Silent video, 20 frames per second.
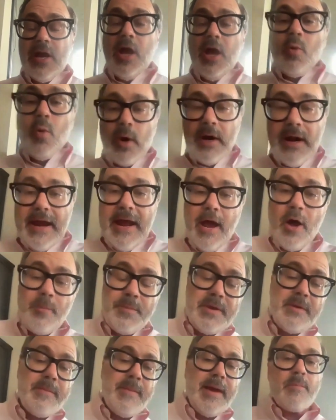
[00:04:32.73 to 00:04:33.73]
We're going to
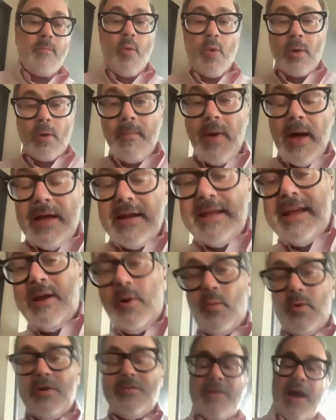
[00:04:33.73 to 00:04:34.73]
help you make more money.
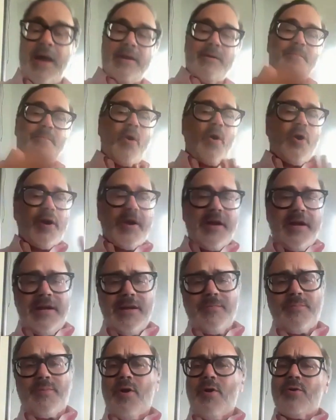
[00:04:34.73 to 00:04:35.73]
We've got a
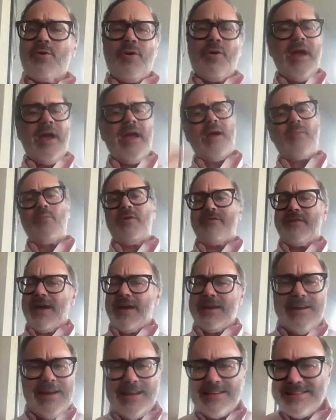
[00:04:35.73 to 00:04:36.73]
marketing program. We've got
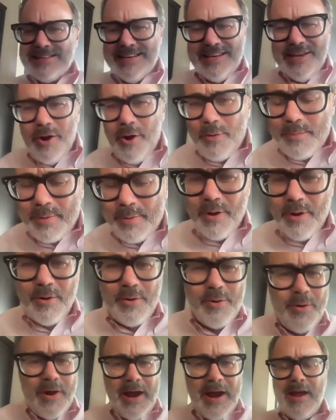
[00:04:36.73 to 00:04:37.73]
an SEO
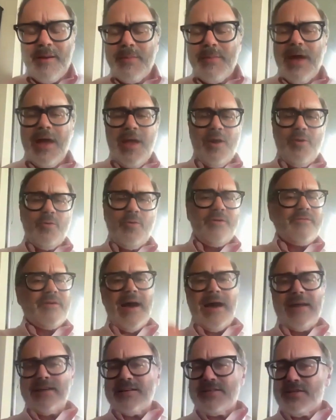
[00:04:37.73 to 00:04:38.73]
program. We've
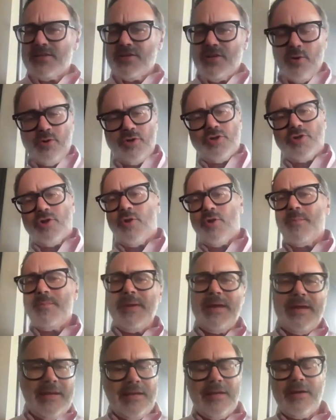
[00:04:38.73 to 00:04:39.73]
got a social
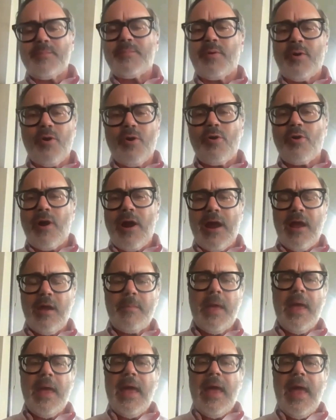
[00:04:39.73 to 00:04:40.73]
media
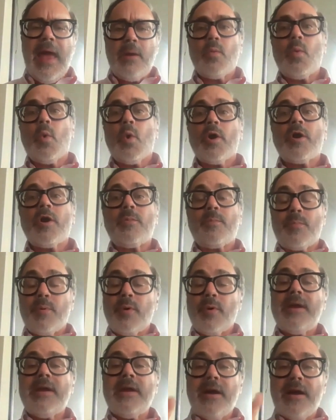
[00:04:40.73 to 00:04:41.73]
program, and we're going to
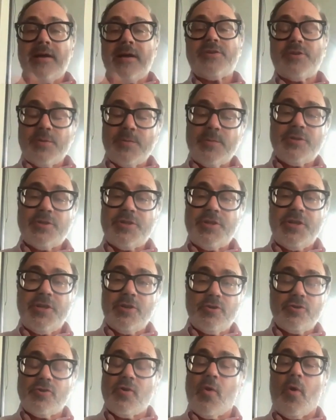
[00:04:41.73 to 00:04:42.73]
bring customers to
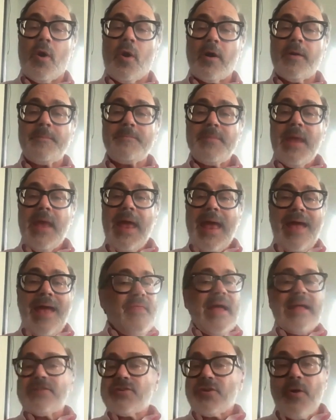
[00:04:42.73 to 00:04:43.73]
your door. And
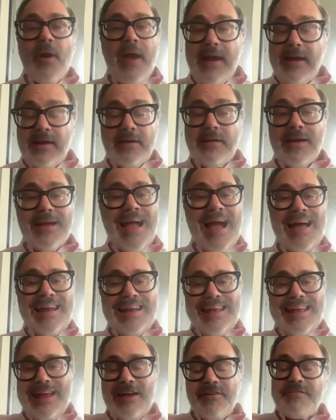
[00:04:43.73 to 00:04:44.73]
that's great. You got
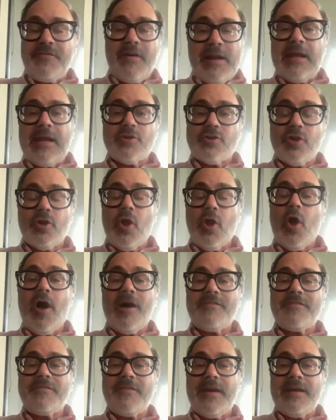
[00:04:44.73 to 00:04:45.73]
to have financial
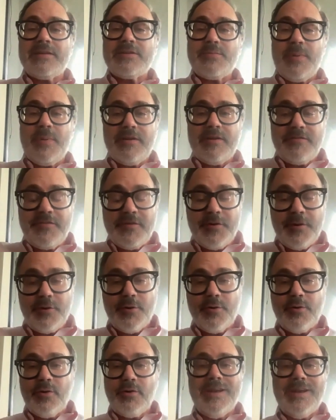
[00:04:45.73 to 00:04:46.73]
offense. But if
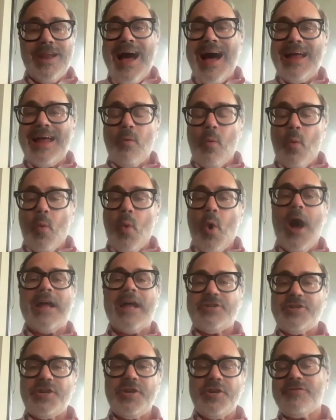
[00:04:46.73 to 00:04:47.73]
you're not
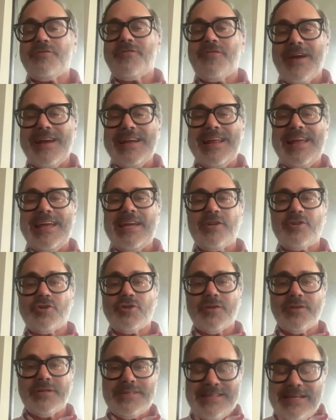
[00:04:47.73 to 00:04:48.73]
watching your
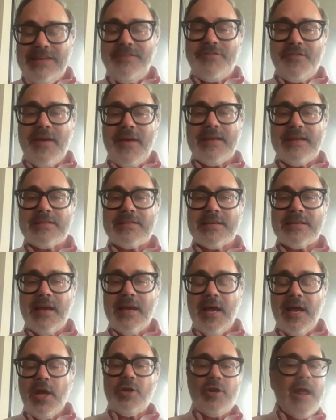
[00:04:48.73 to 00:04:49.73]
financial defense,
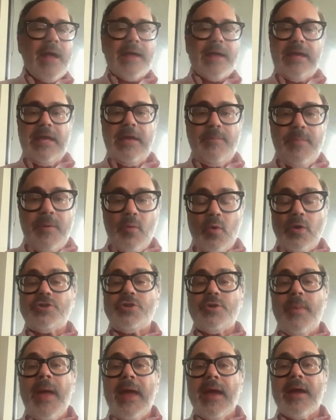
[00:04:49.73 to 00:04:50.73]
you're not keeping what
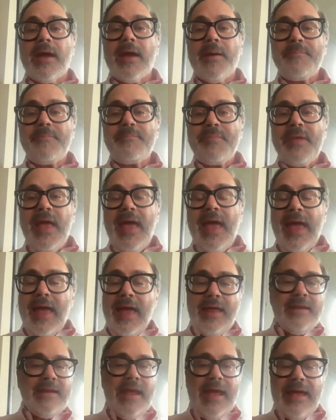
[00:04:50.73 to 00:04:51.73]
you make.
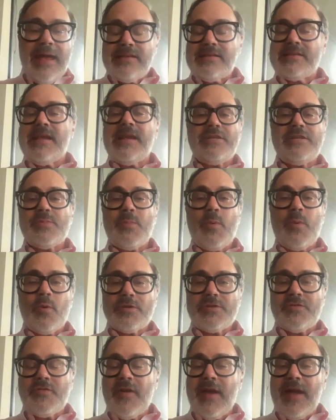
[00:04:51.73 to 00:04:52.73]
And as any
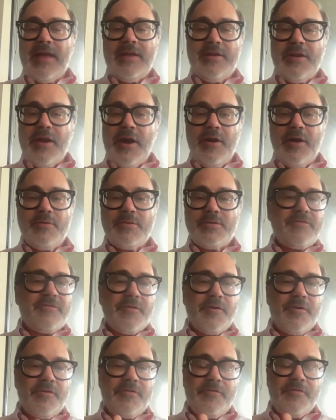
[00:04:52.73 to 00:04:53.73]
sports fan knows, if
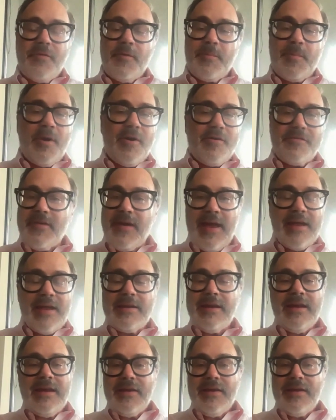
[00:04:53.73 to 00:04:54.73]
you're a football
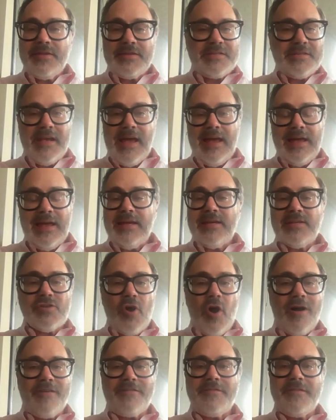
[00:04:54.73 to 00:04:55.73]
fan, the saying is
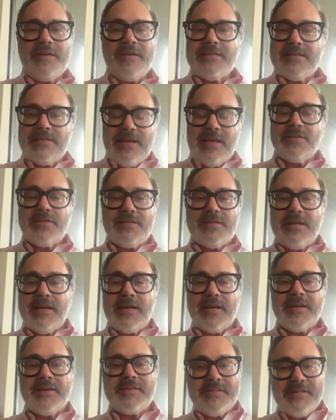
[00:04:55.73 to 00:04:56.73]
offense sells
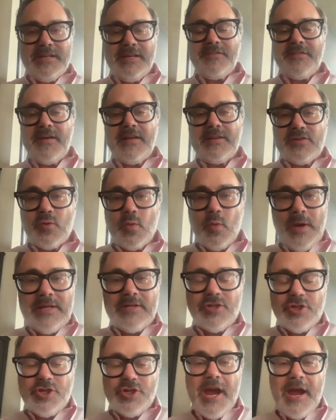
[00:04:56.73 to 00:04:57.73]
tickets, defense
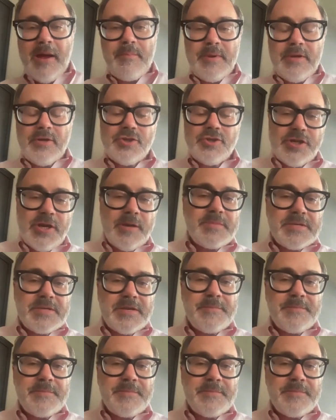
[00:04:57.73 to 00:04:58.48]
wins championships.